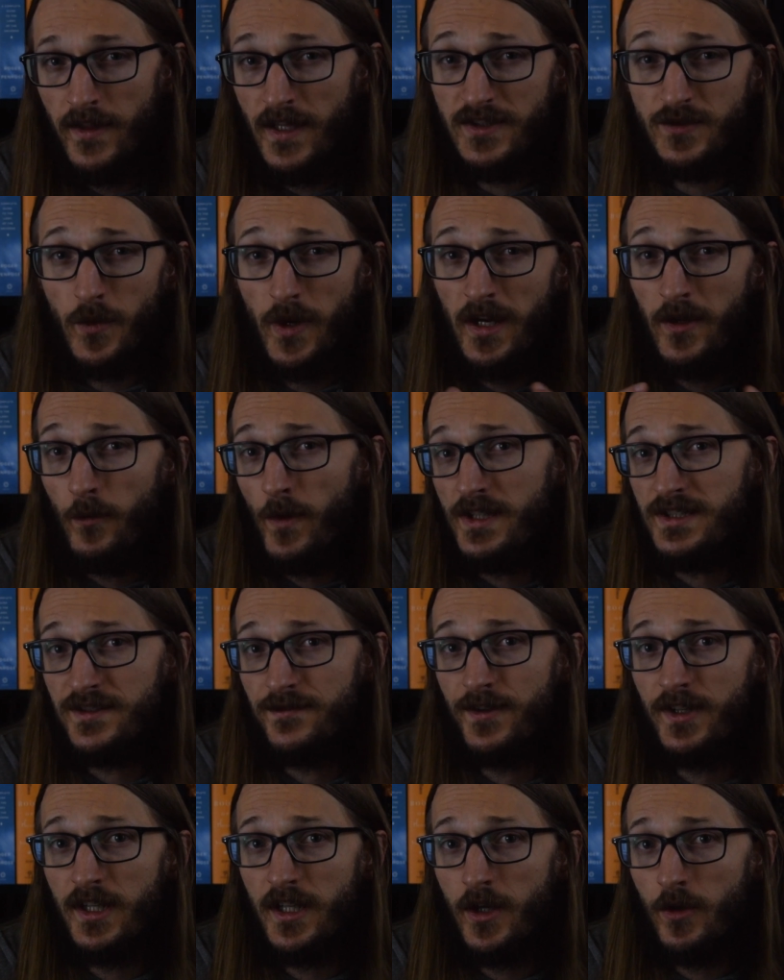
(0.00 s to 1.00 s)
That's why in West's
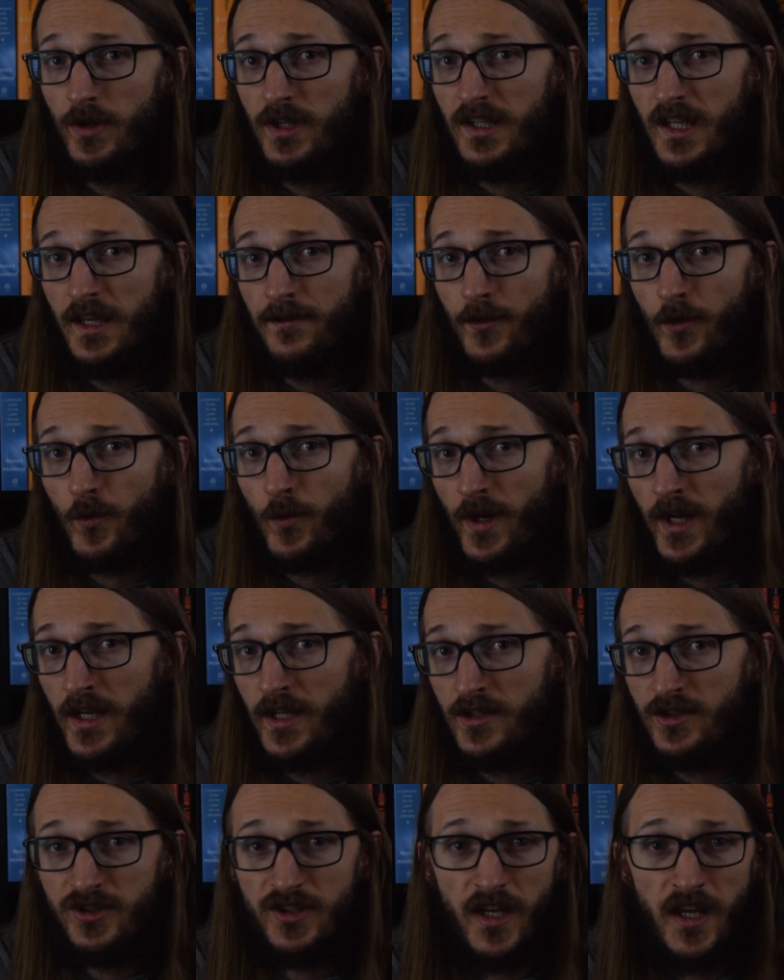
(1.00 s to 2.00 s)
video he gave a
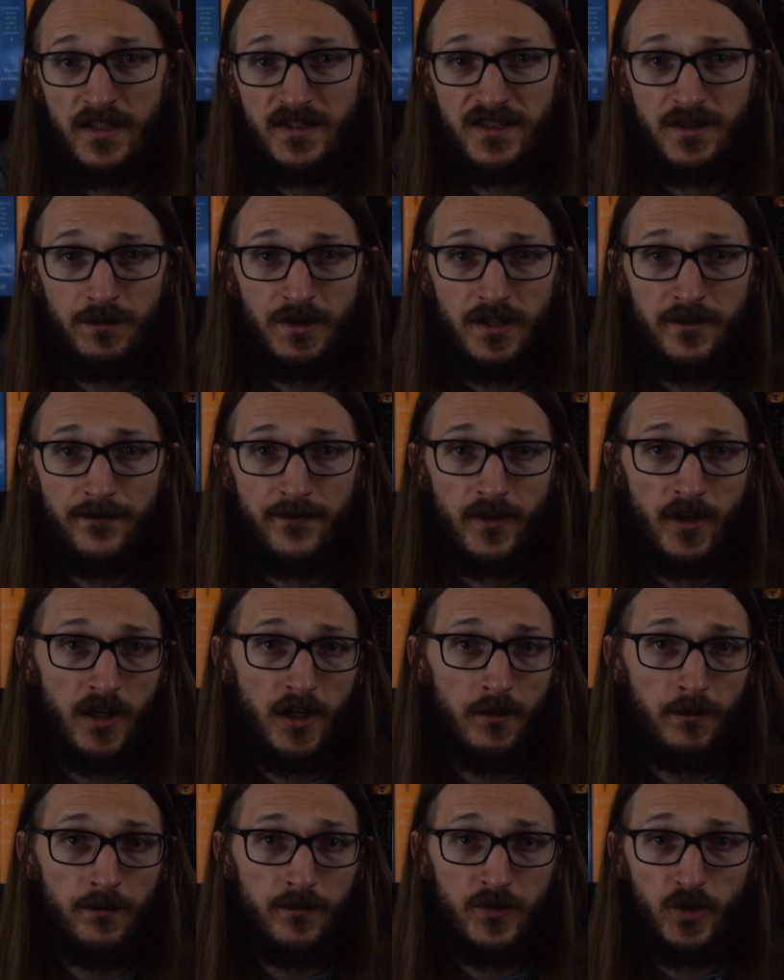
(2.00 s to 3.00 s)
range estimate
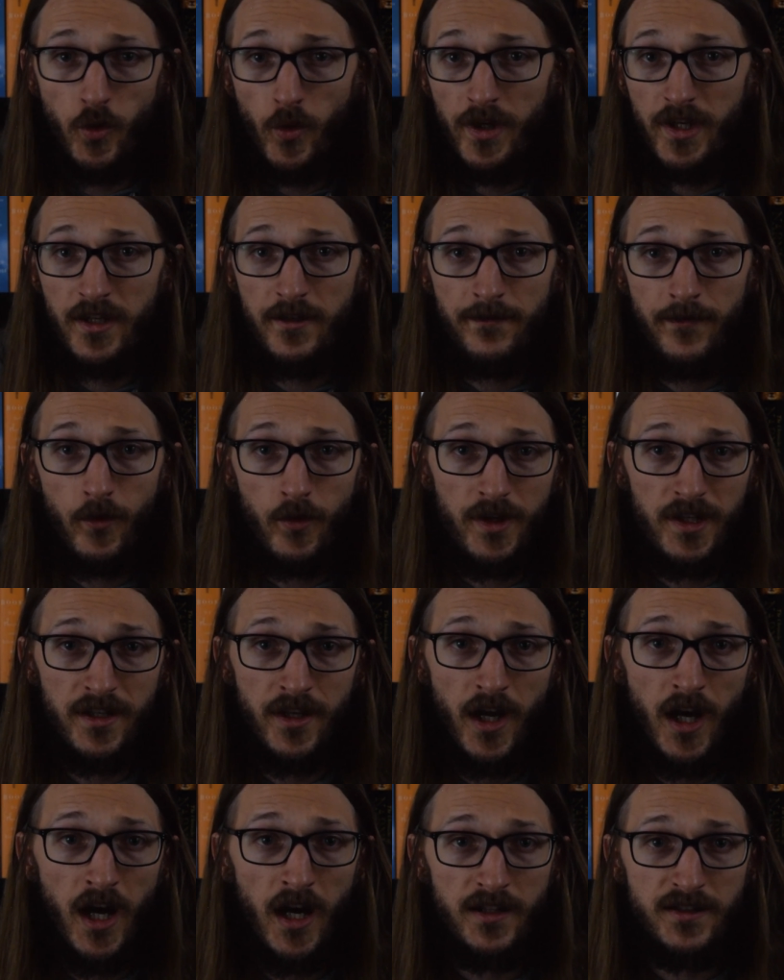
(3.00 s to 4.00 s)
from 20 to 40
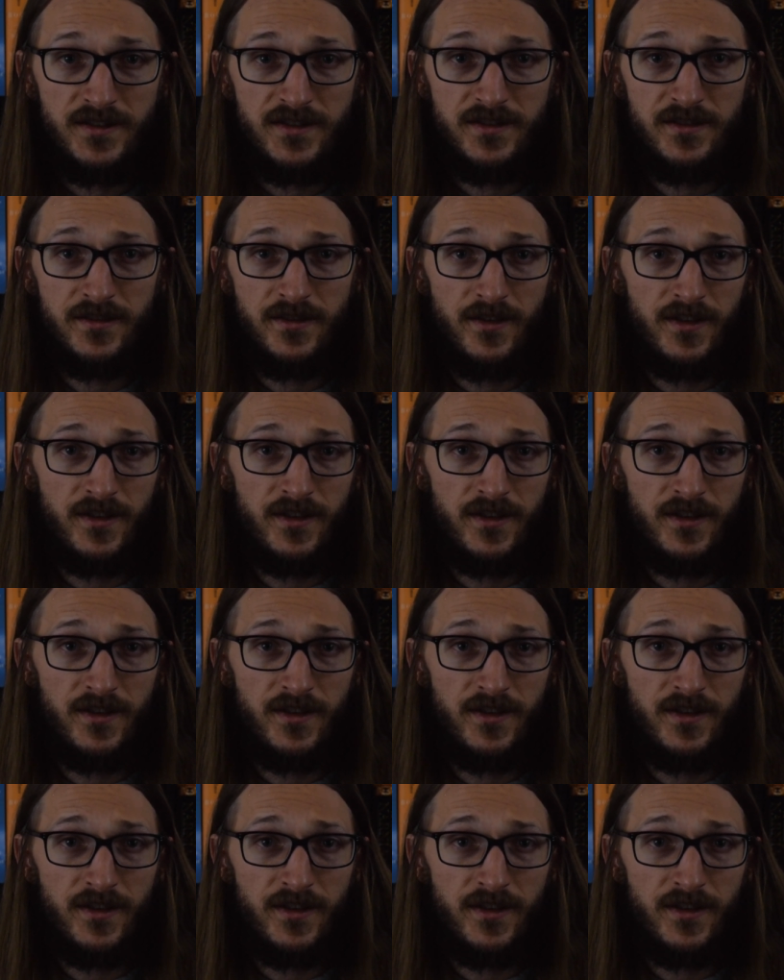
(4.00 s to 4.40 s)
knots.